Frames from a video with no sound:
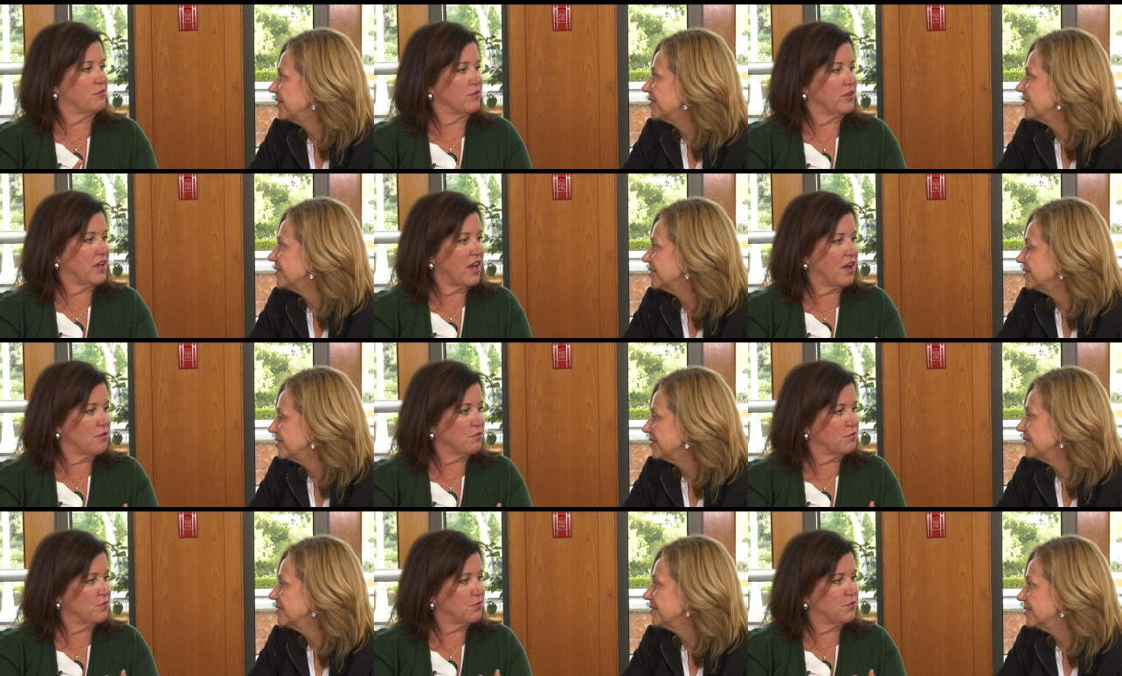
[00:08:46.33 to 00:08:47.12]
Speaker 1: we
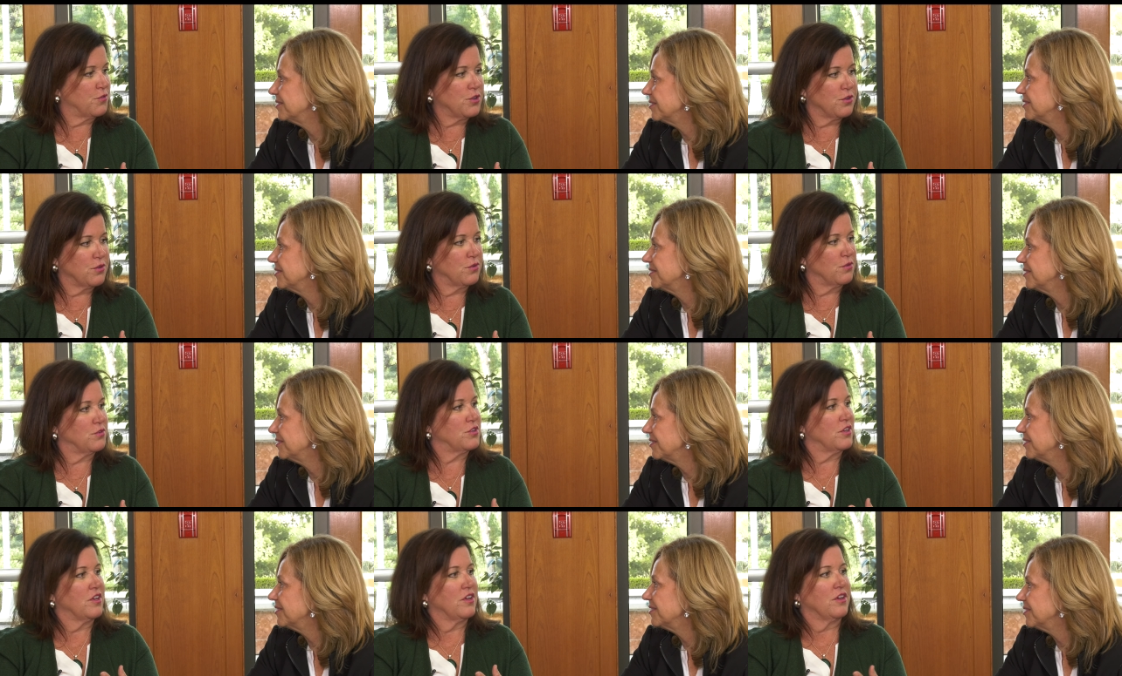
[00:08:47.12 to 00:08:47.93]
have
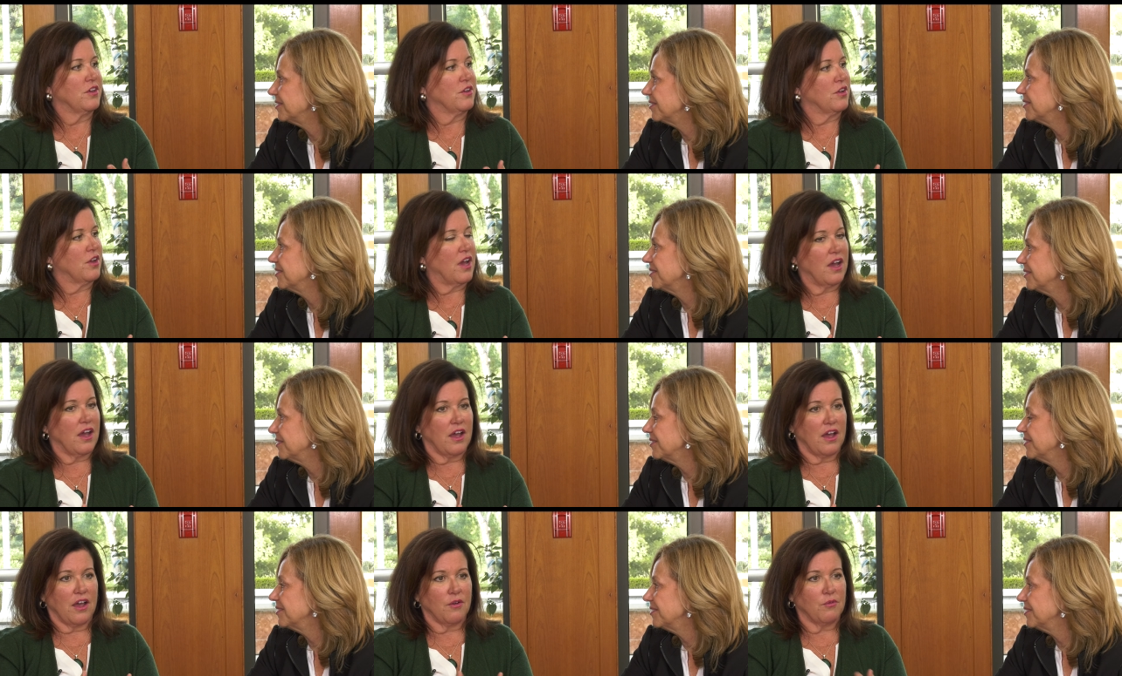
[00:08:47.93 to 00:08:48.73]
food
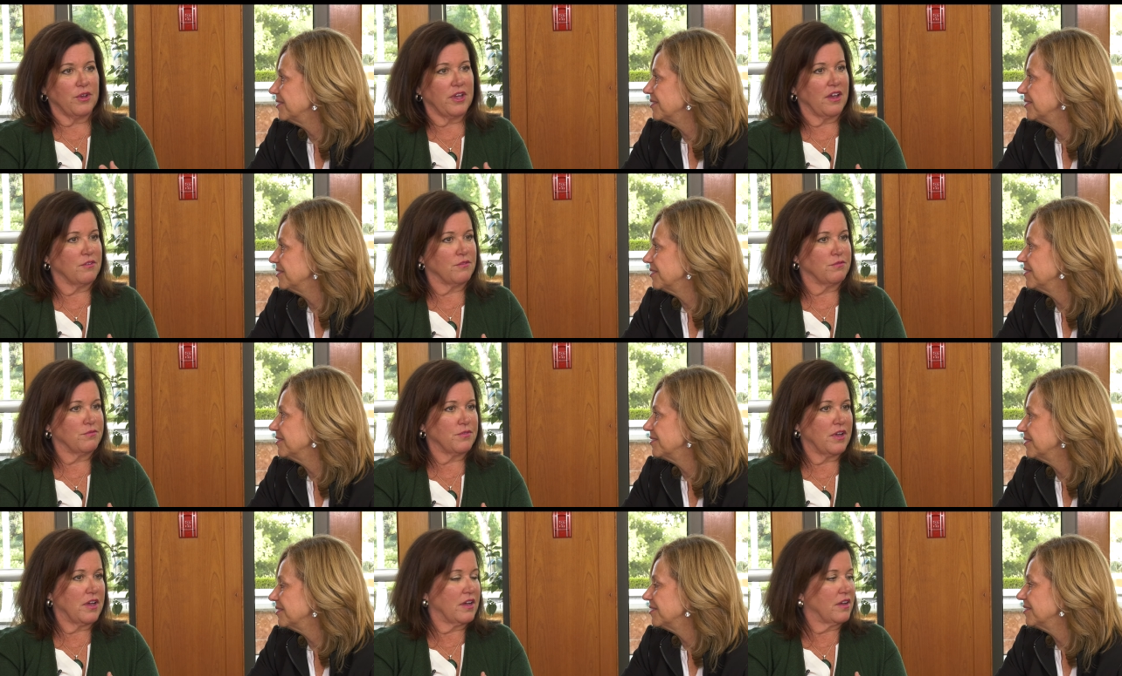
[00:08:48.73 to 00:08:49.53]
uh, we
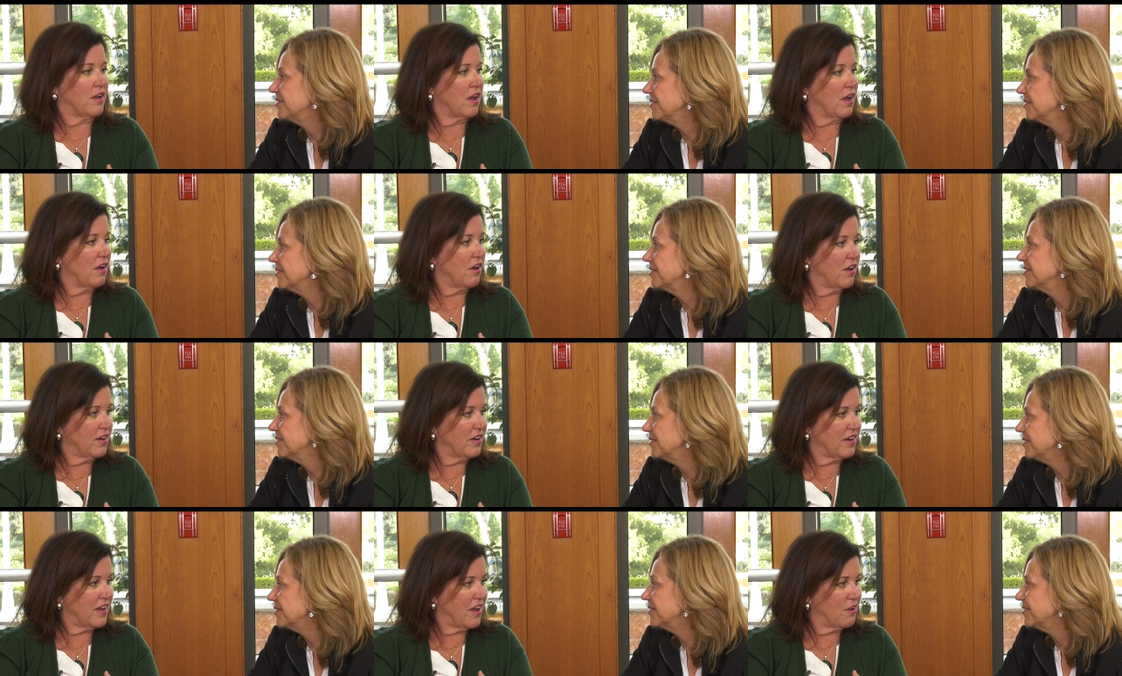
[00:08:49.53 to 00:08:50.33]
have a
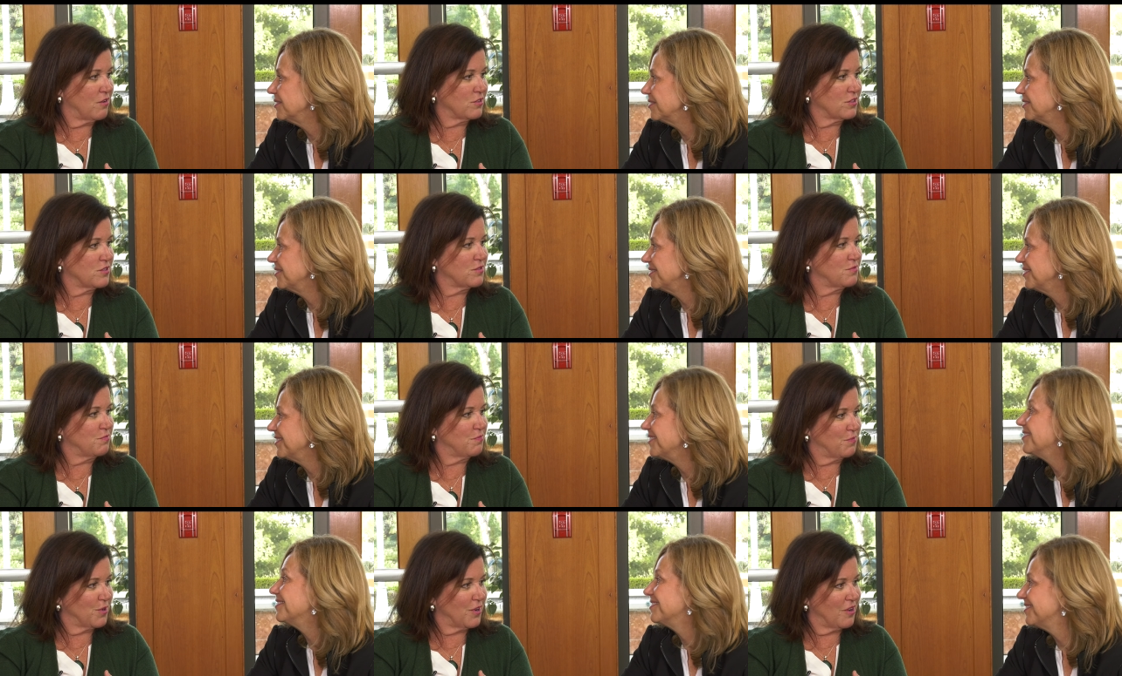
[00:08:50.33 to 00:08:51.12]
haunted house
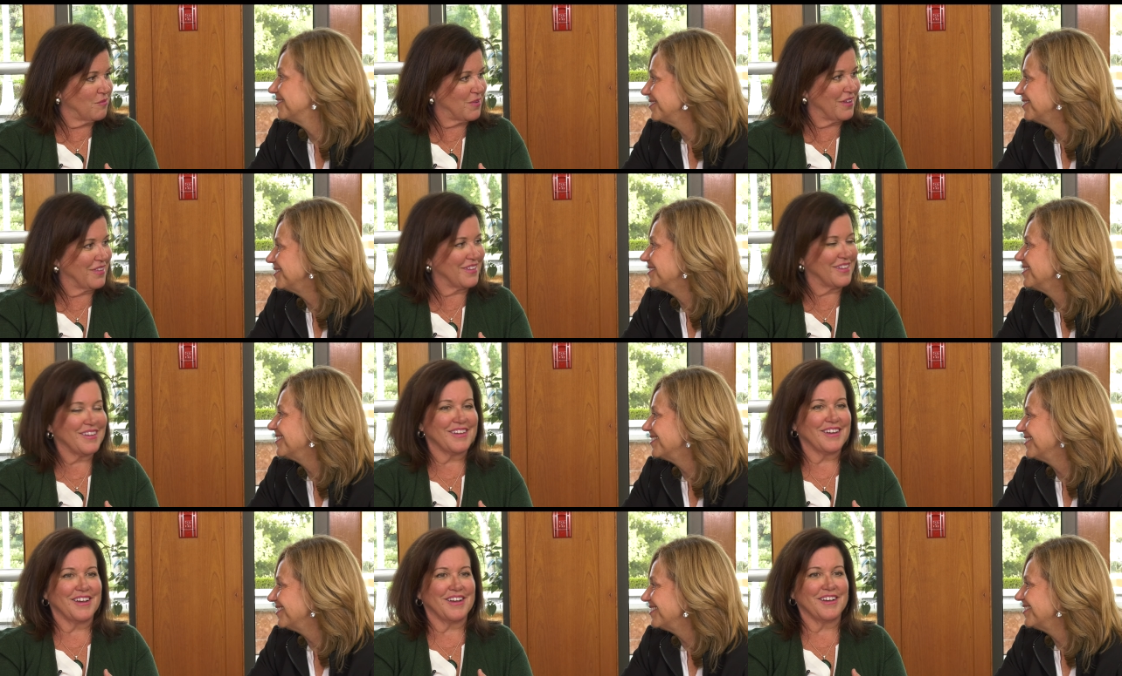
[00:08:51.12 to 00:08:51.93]
put on by the
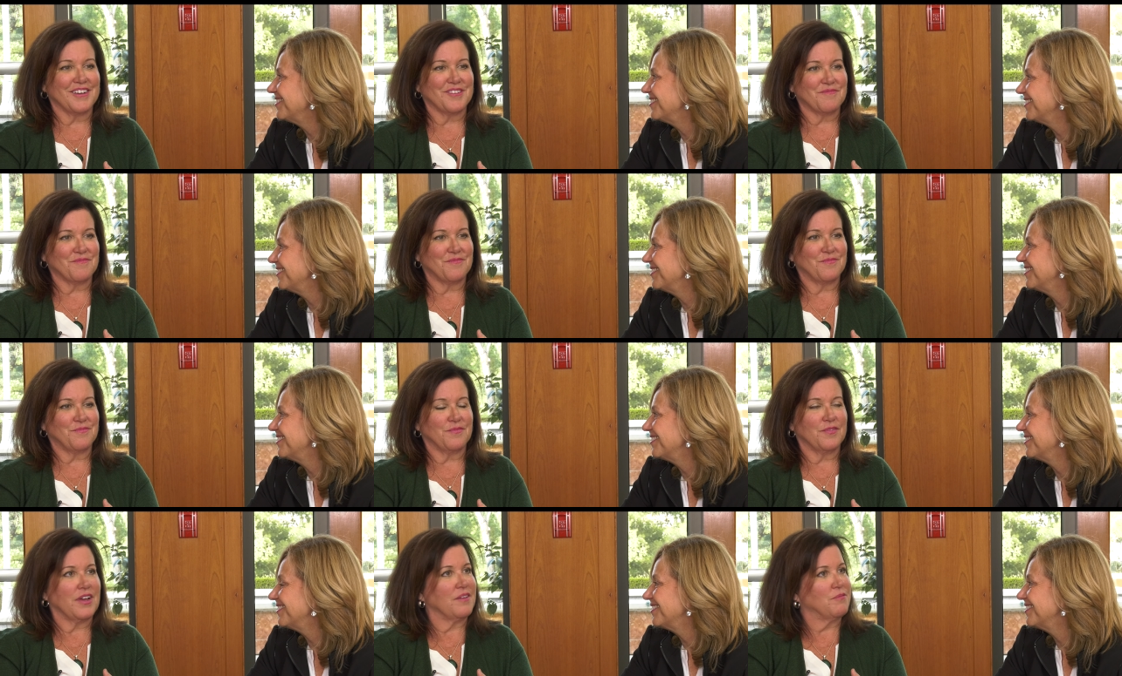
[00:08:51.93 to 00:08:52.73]
uh,
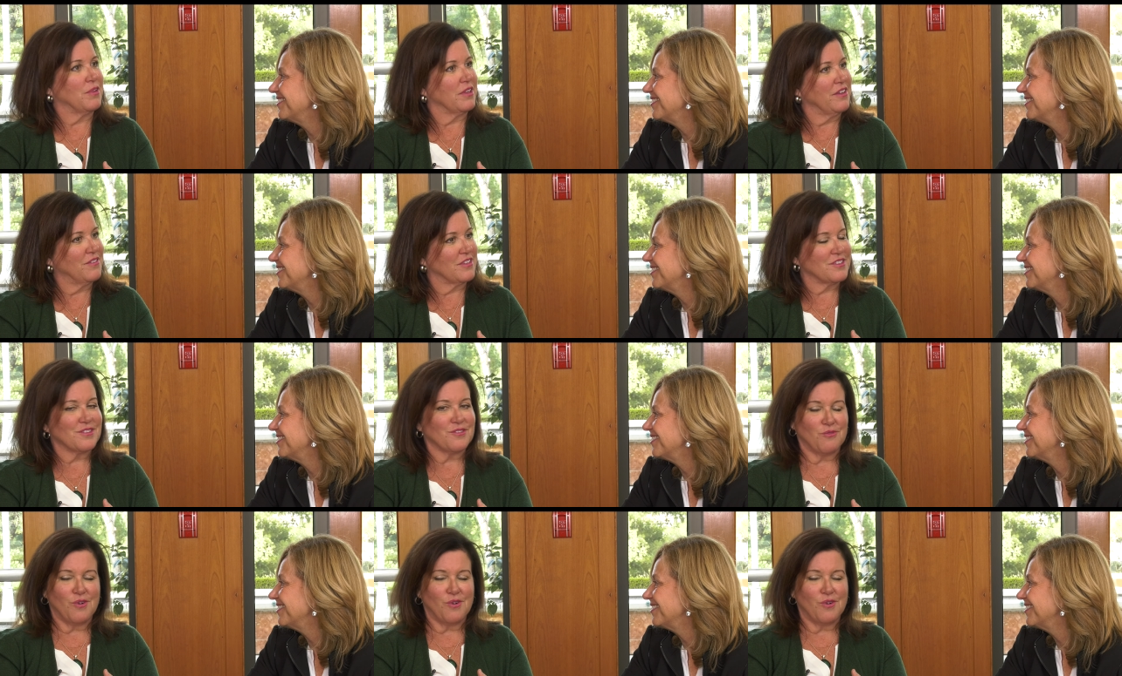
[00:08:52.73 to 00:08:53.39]
i believe it's the